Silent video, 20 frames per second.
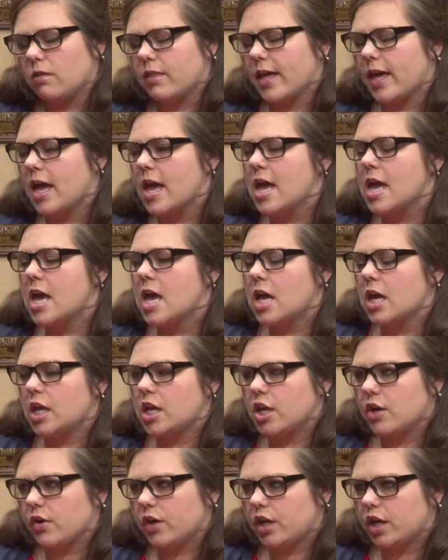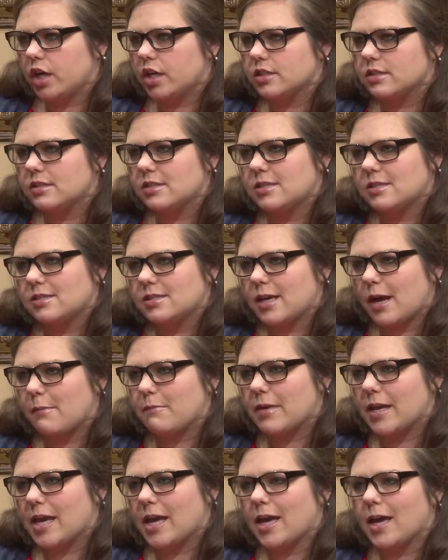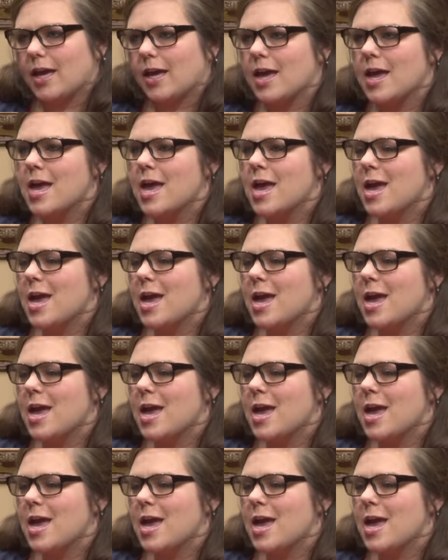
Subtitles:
that, you know, occurs in Tuscumbia.